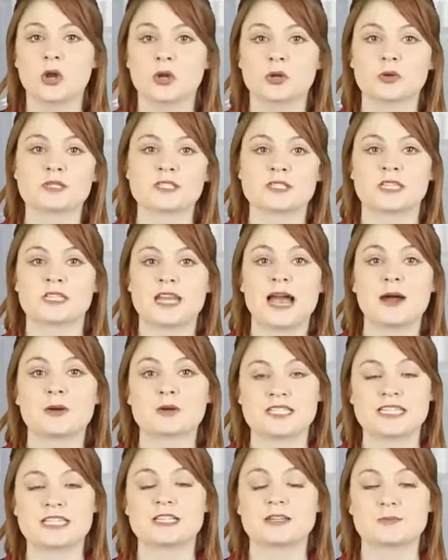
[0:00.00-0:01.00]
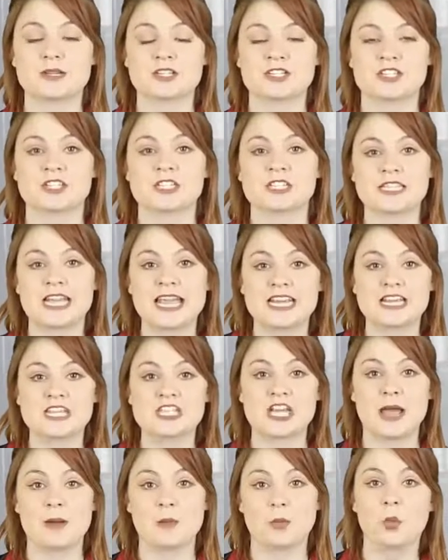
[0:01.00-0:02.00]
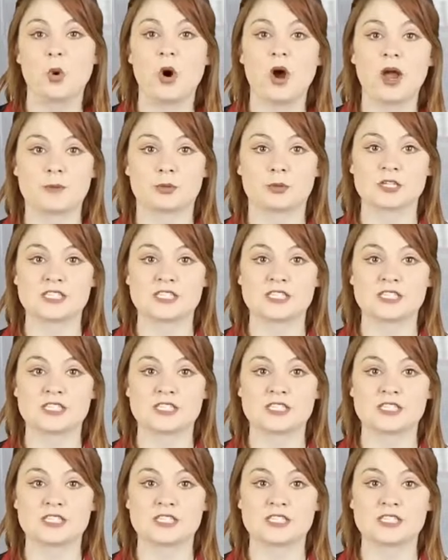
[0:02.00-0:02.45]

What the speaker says: owns the now decommissioned HMY